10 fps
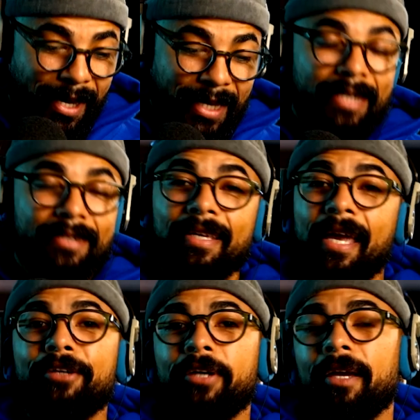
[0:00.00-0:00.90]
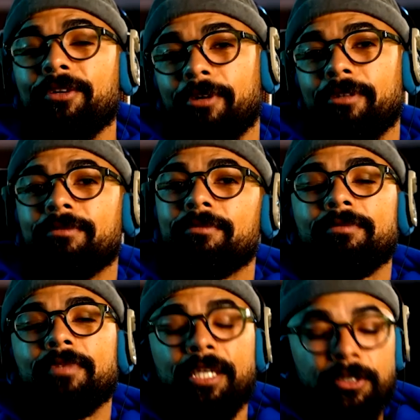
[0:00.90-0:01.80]
He's the anti-hero.
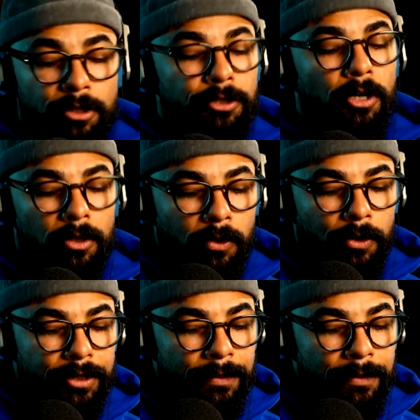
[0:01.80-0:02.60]
He's the dark horse.